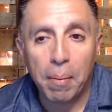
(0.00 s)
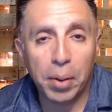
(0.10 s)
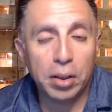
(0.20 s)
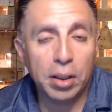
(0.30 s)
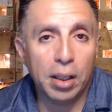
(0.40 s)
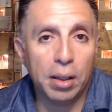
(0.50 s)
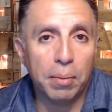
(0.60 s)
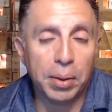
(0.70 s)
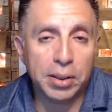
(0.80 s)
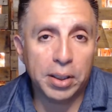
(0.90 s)
But in the
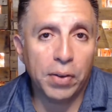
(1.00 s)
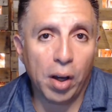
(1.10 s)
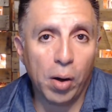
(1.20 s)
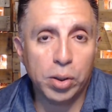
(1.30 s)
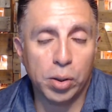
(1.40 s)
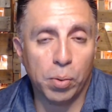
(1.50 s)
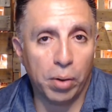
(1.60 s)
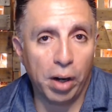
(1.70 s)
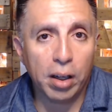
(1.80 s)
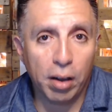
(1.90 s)
Pacific Ocean,
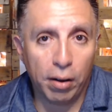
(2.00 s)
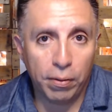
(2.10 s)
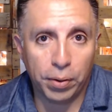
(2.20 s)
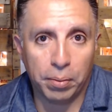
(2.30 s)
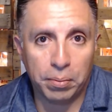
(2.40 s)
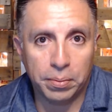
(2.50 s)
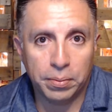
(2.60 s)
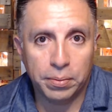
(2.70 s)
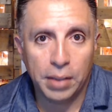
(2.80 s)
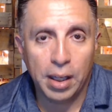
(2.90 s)
where I come from,
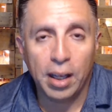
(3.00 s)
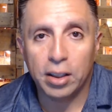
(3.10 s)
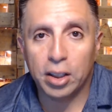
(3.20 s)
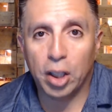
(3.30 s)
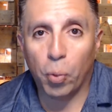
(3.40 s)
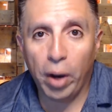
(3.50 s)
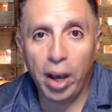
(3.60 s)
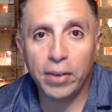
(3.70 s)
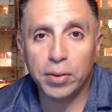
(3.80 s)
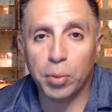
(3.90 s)
the
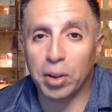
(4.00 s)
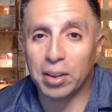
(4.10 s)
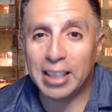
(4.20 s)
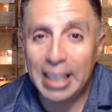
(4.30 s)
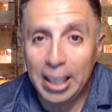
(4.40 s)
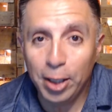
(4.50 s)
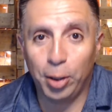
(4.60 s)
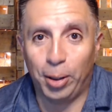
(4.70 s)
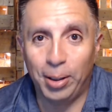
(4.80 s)
waves will kill you.